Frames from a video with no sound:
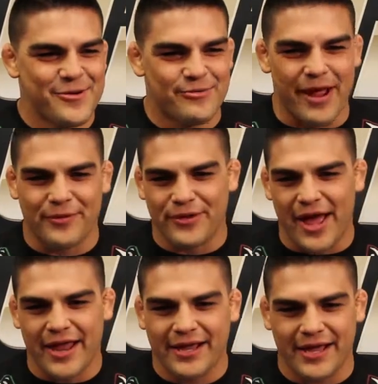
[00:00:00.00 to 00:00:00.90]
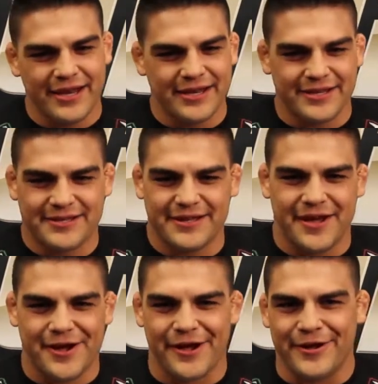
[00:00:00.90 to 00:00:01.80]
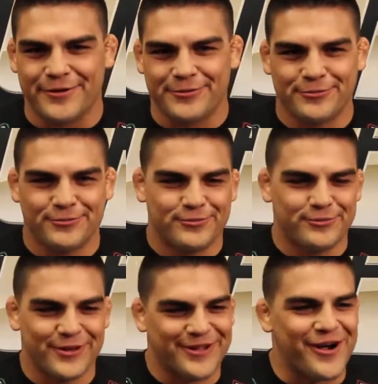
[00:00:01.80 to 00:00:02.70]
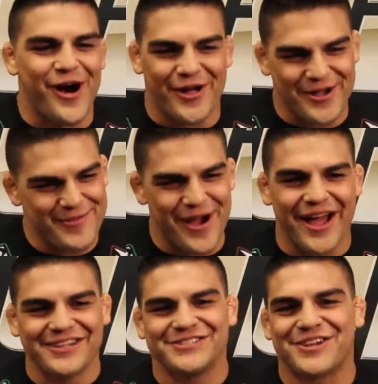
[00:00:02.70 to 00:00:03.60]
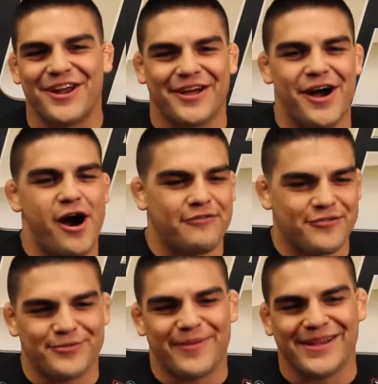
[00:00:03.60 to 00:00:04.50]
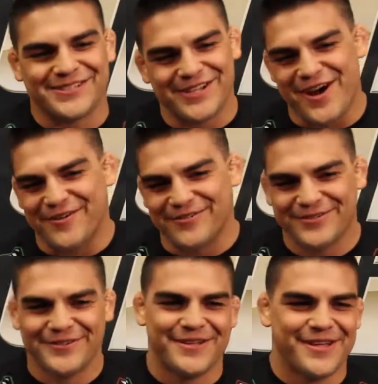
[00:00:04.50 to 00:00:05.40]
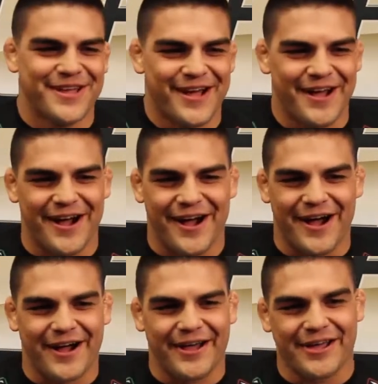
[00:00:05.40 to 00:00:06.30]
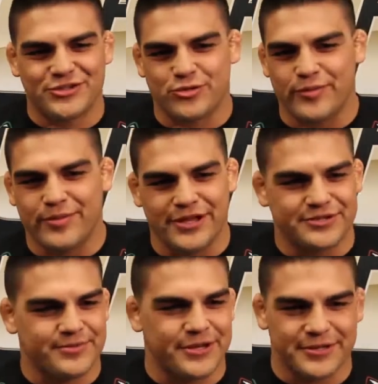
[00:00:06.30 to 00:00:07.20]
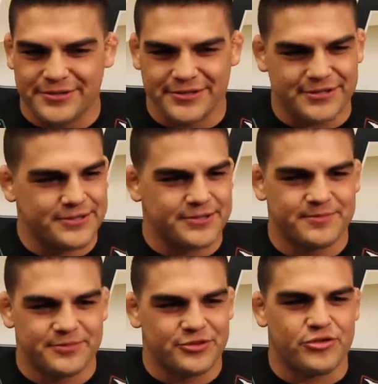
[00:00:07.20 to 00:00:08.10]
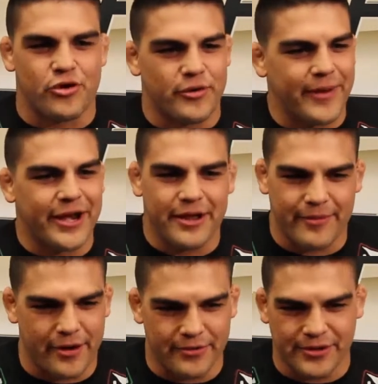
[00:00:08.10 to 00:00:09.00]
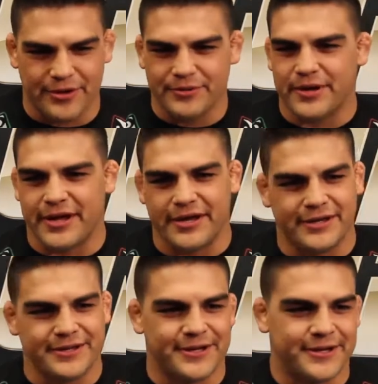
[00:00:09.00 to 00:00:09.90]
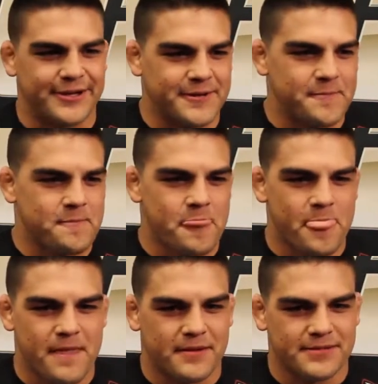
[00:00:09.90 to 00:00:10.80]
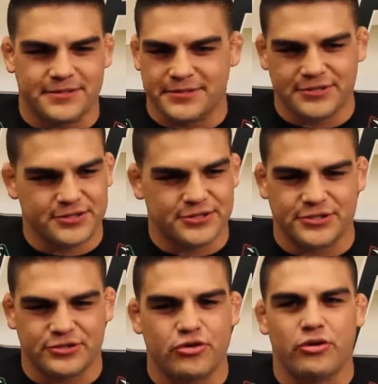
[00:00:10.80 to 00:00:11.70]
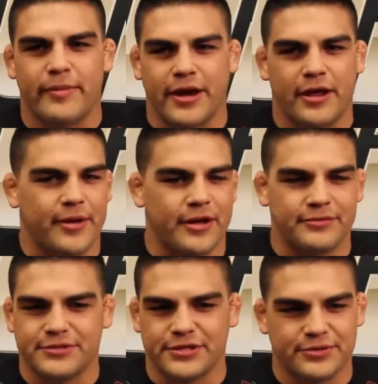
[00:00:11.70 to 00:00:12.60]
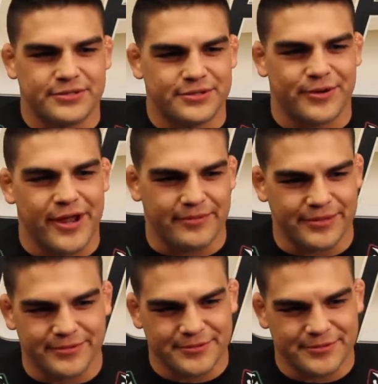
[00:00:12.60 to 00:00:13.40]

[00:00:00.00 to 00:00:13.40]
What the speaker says: Right, well, I didn't really call him. I just kind of offered myself as a replacement, just throwing my name out, you know? I didn't just throwing my name out and see what happened.